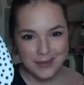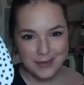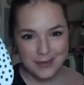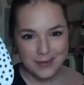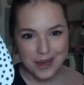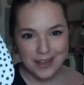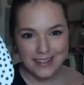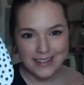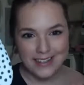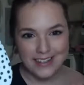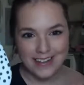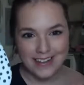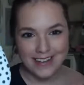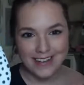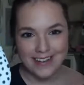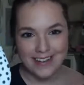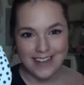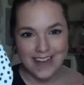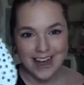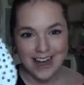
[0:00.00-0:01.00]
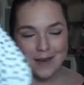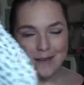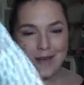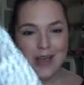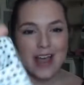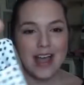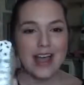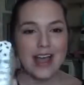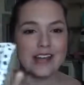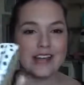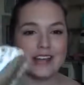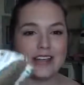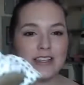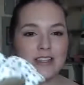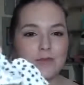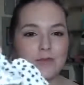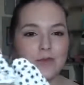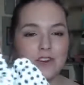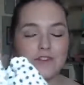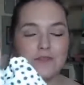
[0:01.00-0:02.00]
spots on them. And
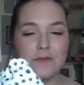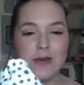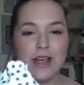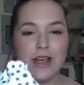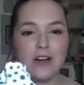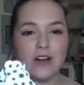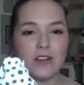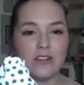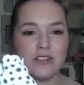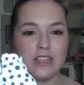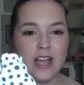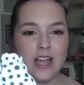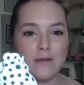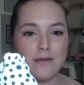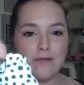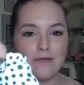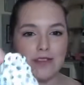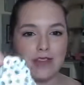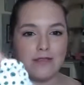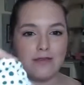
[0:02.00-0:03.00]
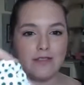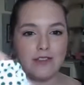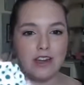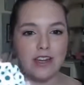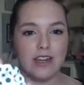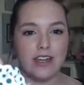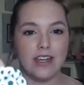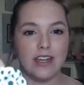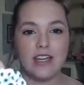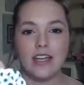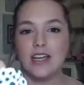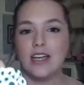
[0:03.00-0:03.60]
it's one of my all-time favorite.